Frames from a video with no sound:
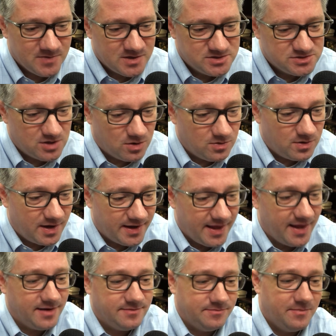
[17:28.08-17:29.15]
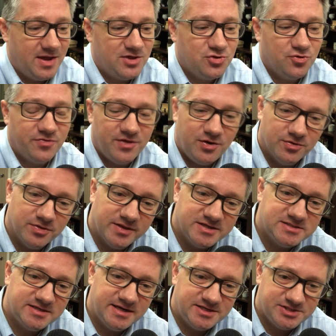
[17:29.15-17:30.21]
So again, make sure that you're
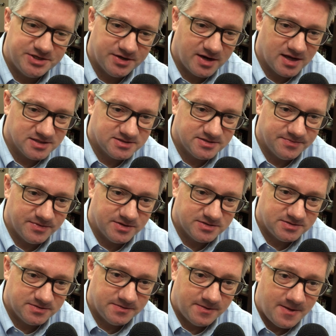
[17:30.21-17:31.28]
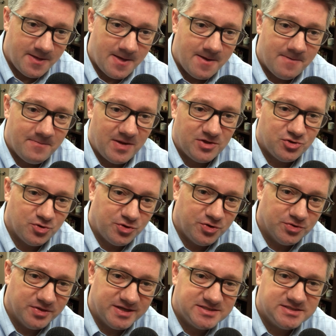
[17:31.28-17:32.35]
listening to your customers. Make sure
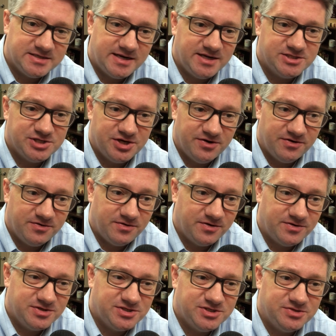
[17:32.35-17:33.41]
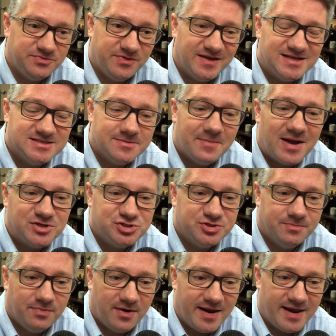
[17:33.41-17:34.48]
you're listening to things about your
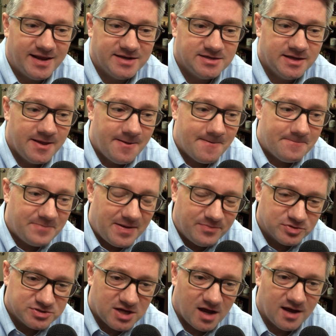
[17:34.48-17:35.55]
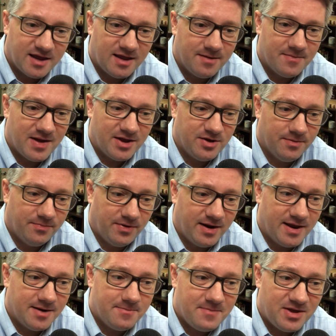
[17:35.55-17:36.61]
brand, people talking about your
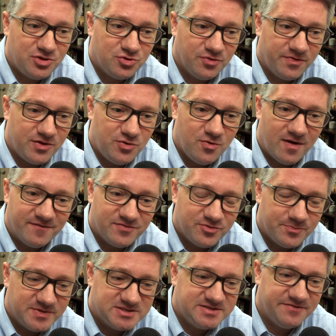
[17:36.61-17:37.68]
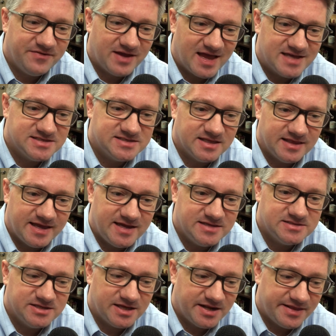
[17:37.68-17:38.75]
brand. Make sure that you have specific
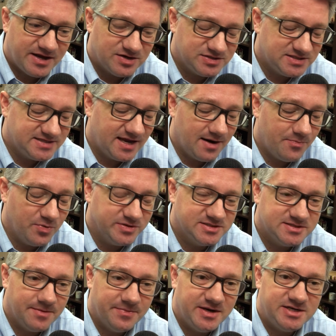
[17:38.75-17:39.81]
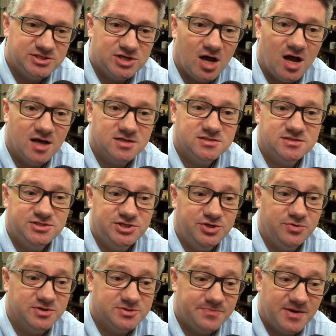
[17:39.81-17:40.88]
SLAs that are set up when somebody talks to
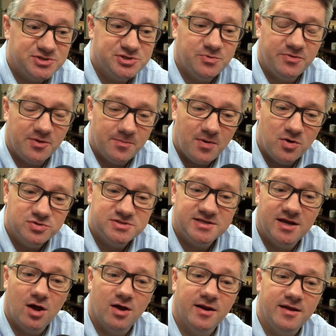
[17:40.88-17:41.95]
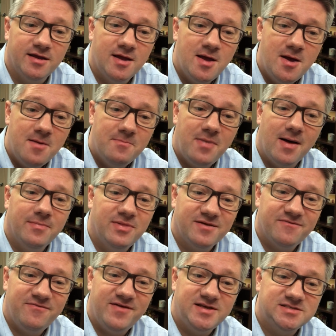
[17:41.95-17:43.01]
you, especially when they're posting on a
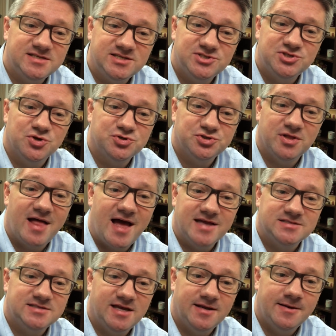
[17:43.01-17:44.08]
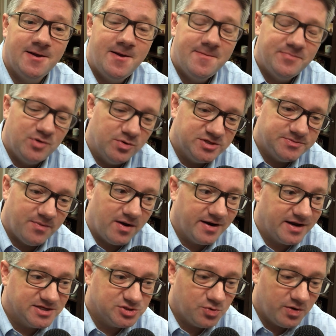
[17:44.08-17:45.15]
public-facing social asset. You're
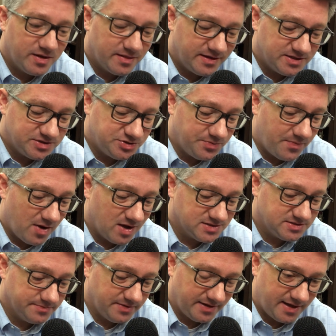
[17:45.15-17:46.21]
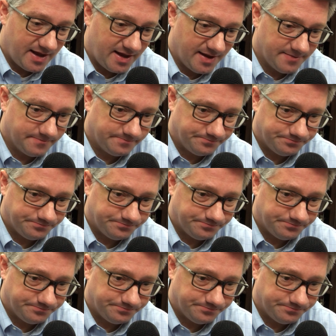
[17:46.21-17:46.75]
responding as quickly as you possibly can.